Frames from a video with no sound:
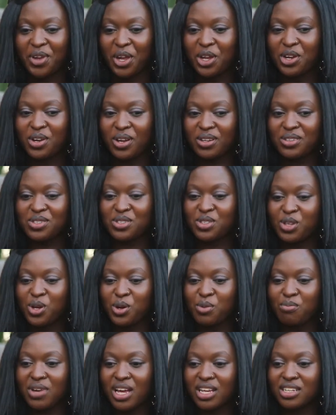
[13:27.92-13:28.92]
Not so
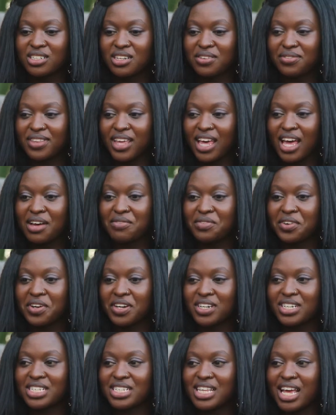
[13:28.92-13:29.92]
much. If they have
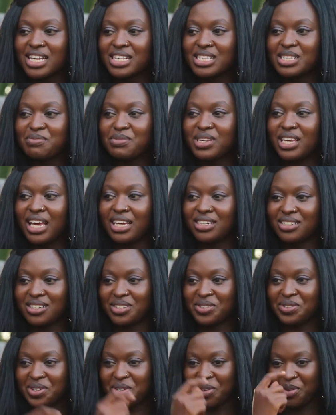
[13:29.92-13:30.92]
criticized me, I
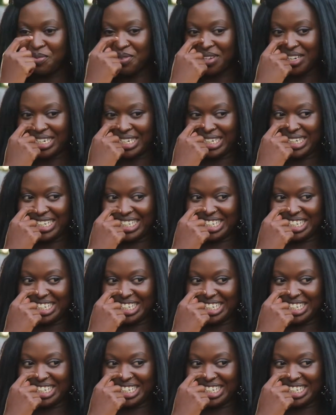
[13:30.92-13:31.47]
don't know about it.